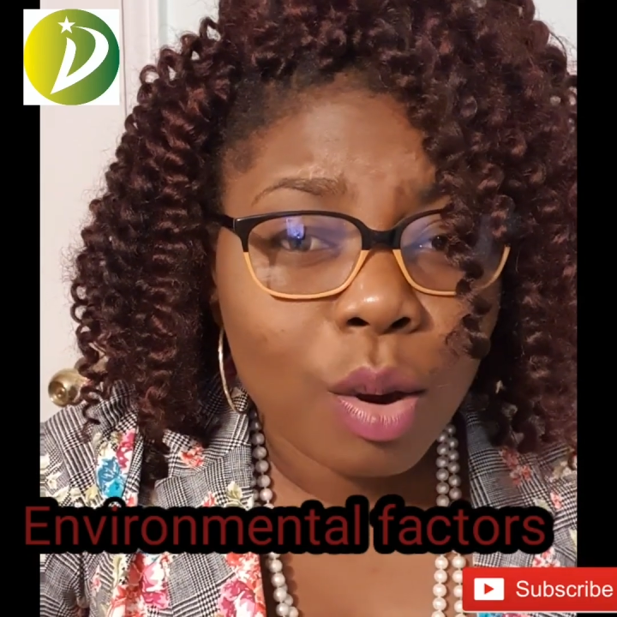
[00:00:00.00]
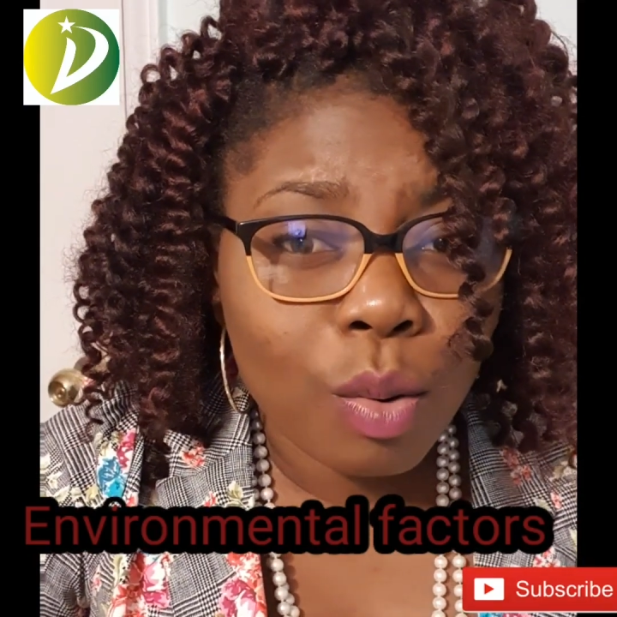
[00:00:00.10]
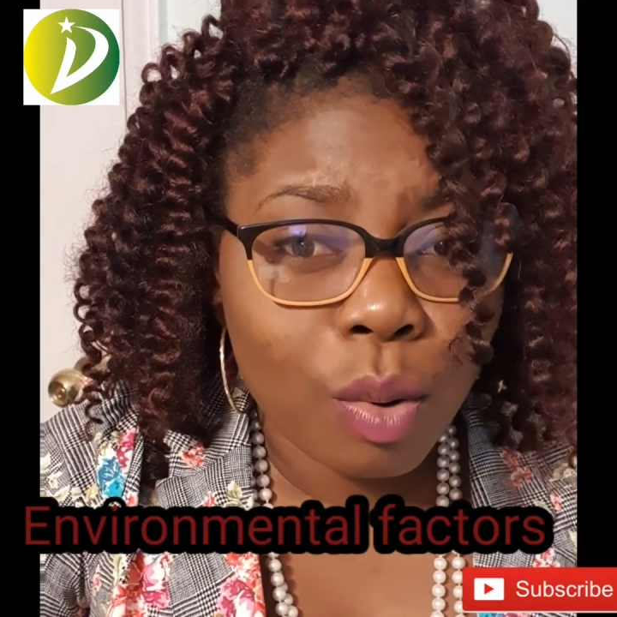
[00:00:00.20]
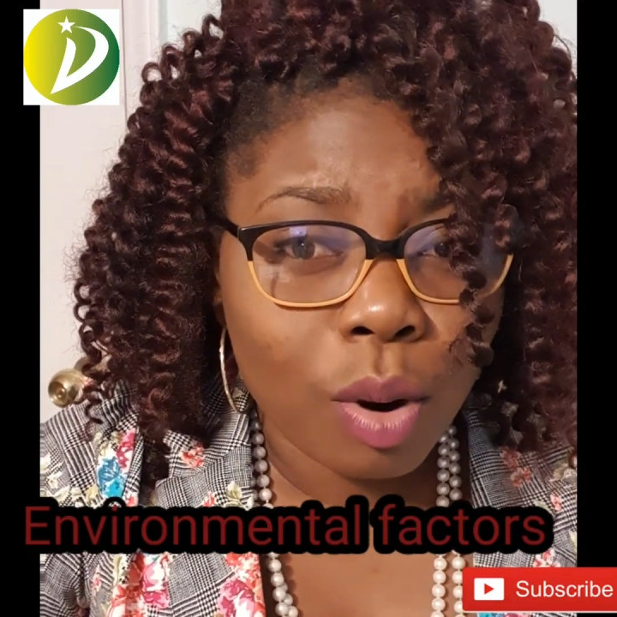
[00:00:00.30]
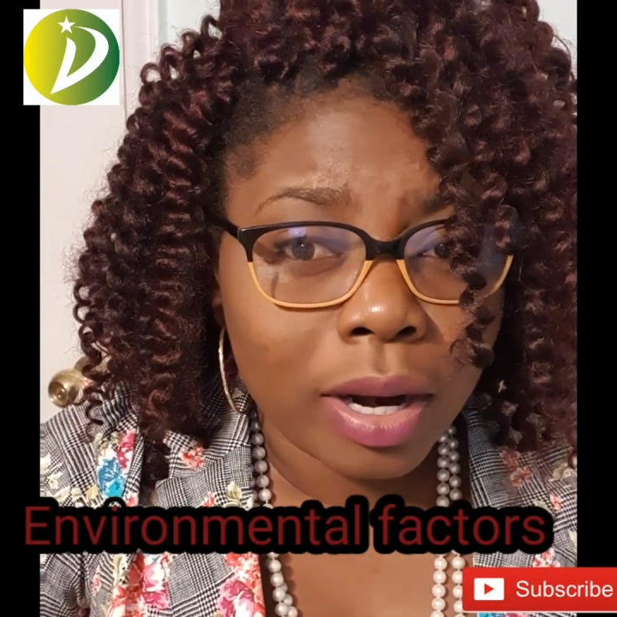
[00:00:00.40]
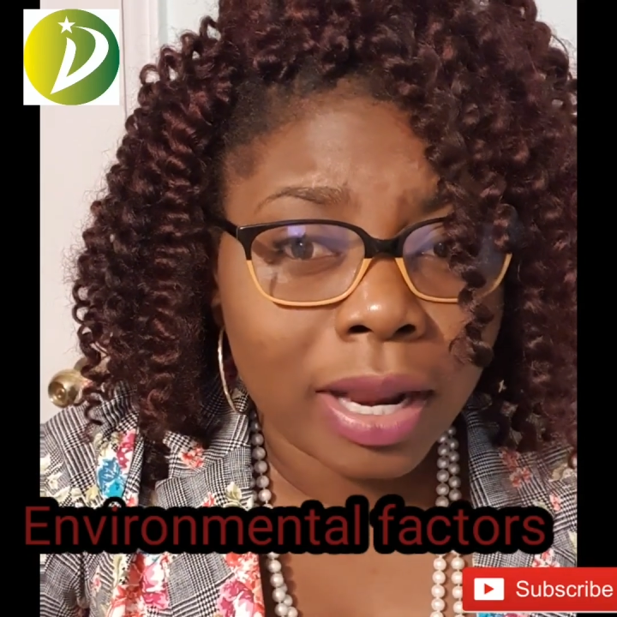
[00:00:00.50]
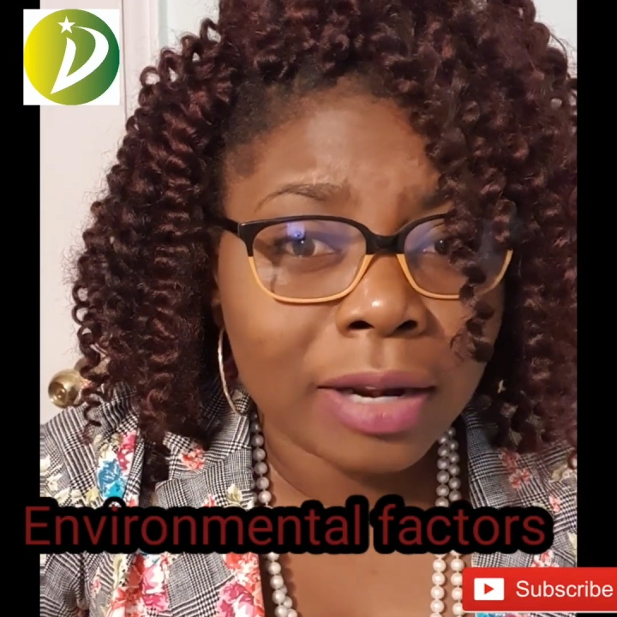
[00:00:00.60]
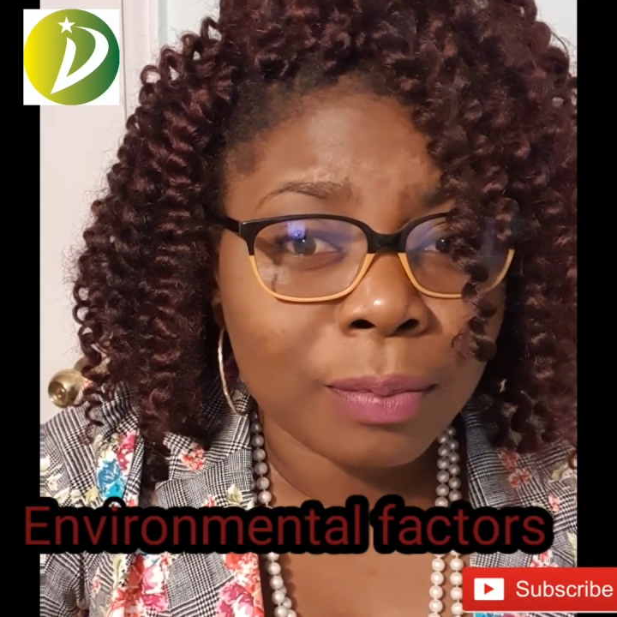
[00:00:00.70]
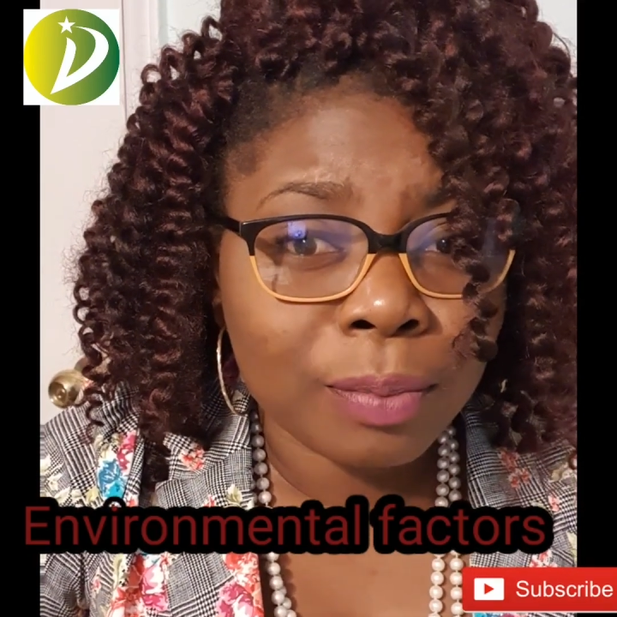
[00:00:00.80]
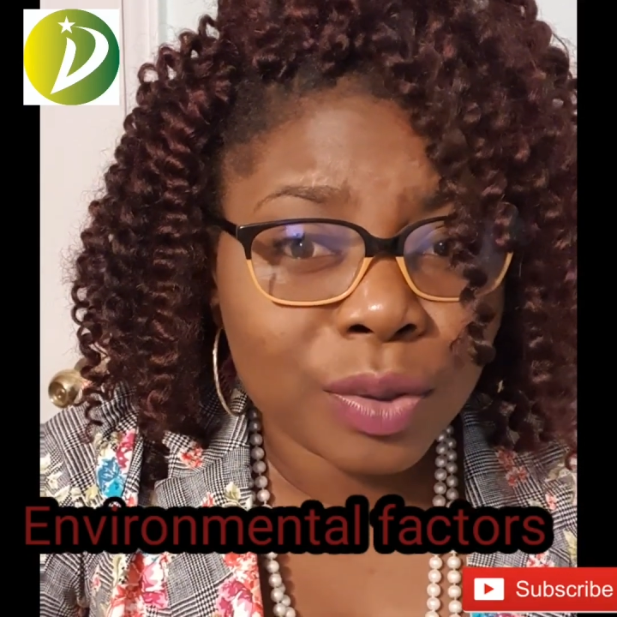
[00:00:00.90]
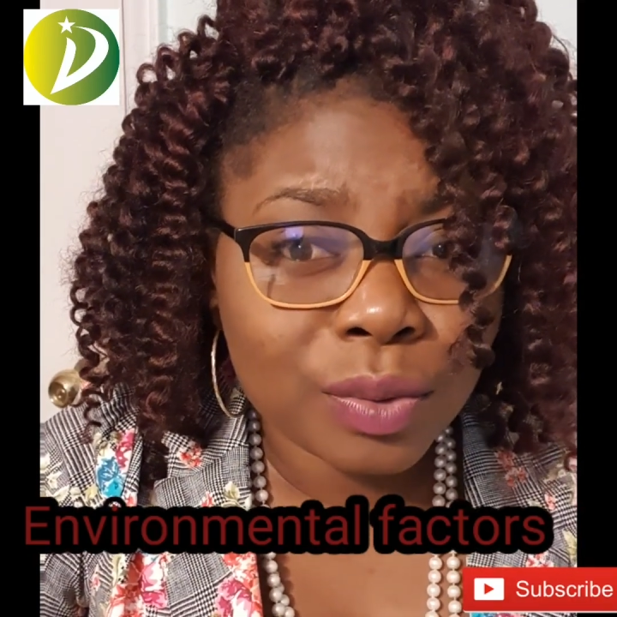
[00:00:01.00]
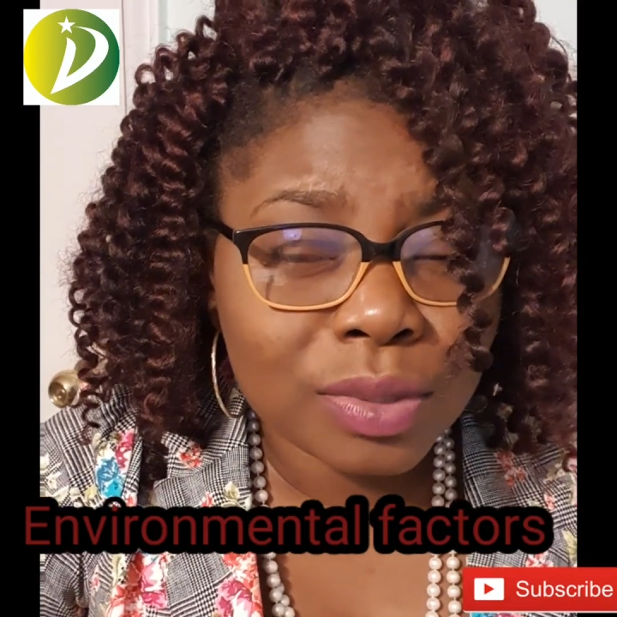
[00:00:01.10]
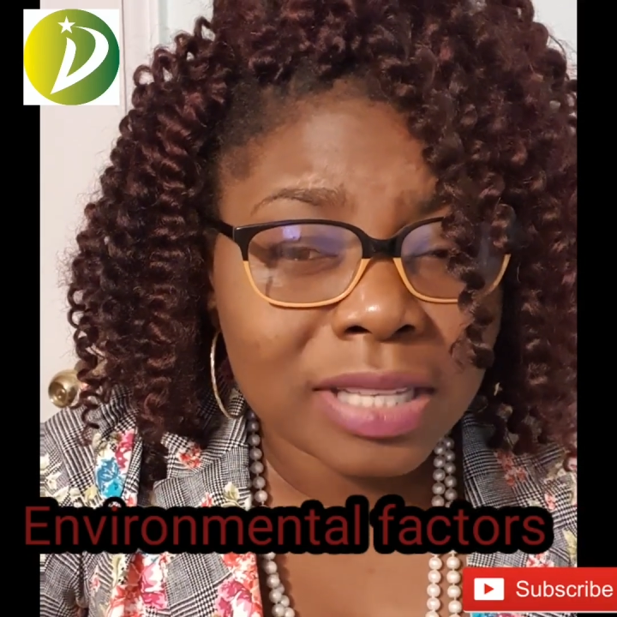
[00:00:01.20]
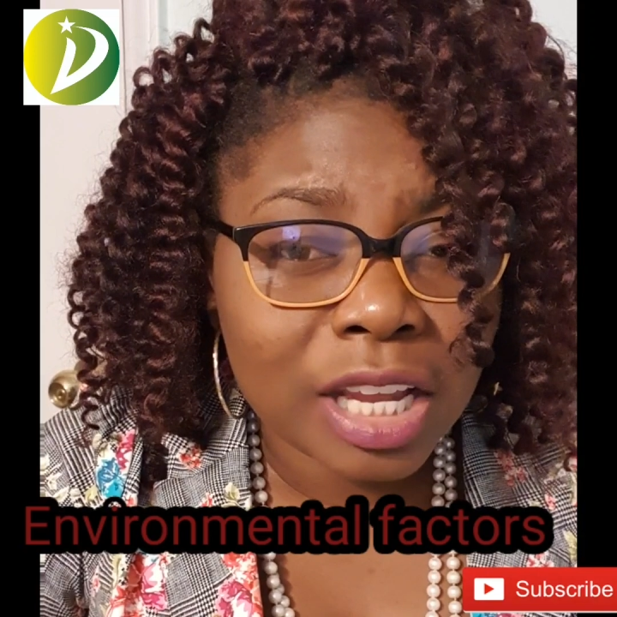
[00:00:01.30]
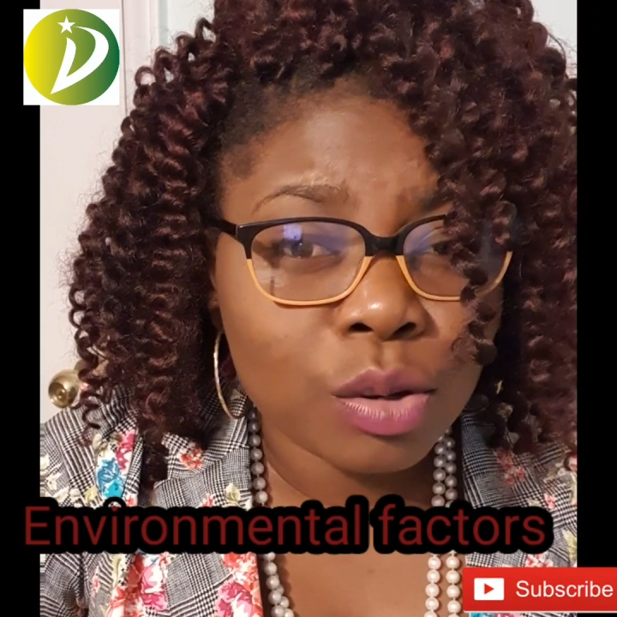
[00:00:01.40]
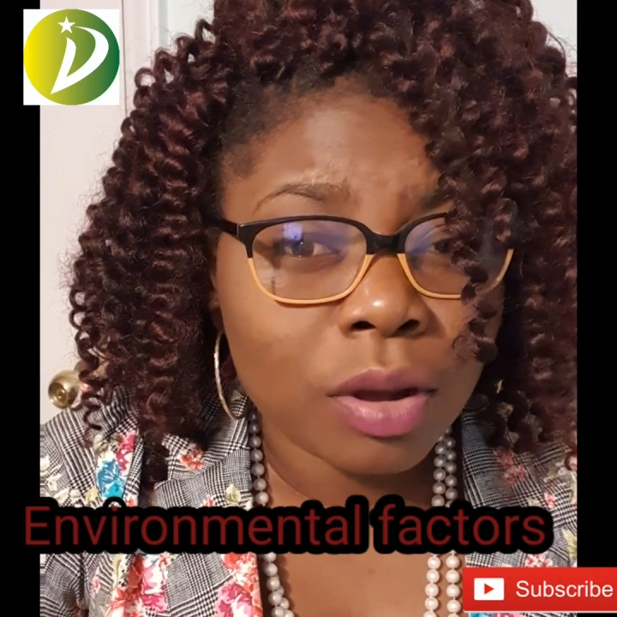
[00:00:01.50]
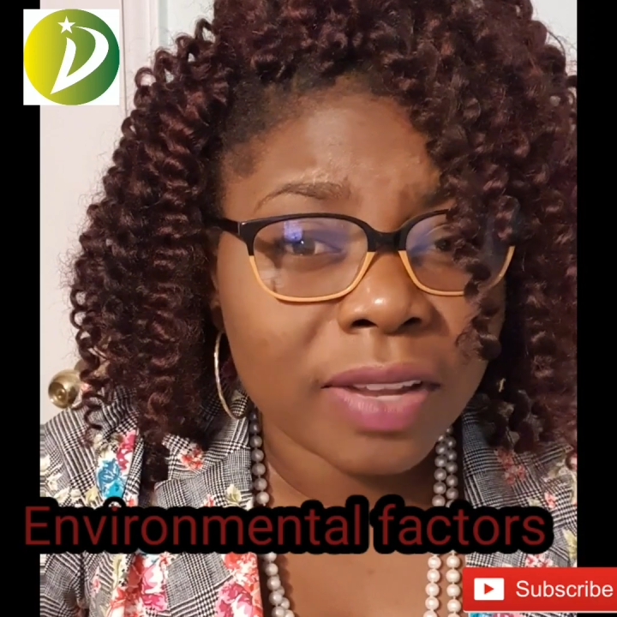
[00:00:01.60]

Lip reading: or an abuse that you have